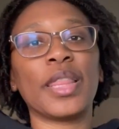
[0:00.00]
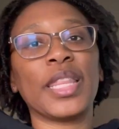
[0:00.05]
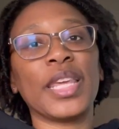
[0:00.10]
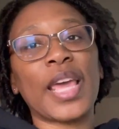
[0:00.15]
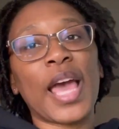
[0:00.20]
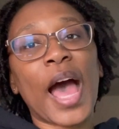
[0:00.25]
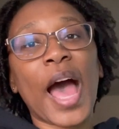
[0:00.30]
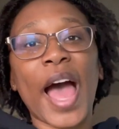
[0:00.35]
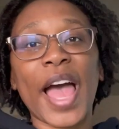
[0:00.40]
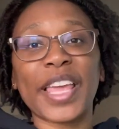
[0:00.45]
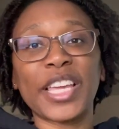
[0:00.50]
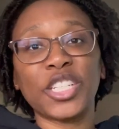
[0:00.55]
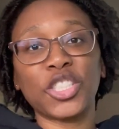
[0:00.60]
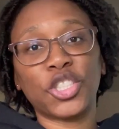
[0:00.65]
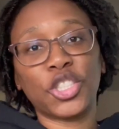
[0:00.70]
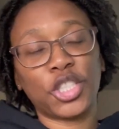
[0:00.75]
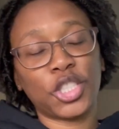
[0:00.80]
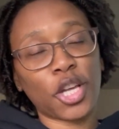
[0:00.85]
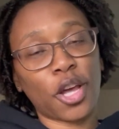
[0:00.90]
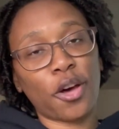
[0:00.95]
the highest
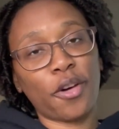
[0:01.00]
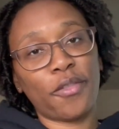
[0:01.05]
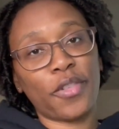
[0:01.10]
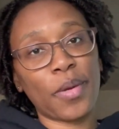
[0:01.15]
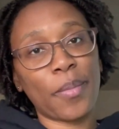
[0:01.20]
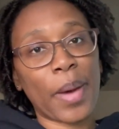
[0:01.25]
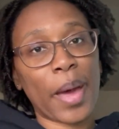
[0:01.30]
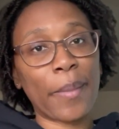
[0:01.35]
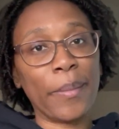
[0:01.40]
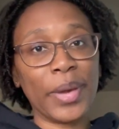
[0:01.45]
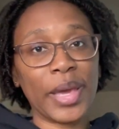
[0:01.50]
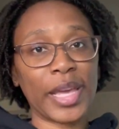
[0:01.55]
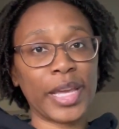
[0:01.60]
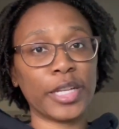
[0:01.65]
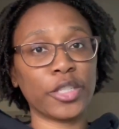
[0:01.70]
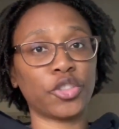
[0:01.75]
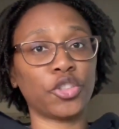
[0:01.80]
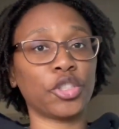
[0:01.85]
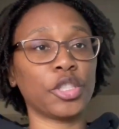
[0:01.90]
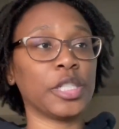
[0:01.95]
shelf in my
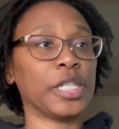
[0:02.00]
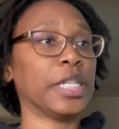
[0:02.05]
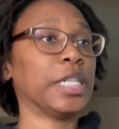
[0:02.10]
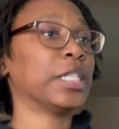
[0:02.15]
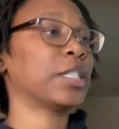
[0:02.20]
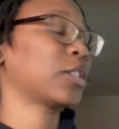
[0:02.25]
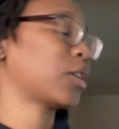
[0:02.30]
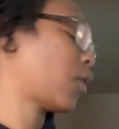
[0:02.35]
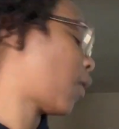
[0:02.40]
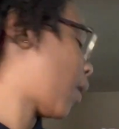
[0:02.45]
pantry. So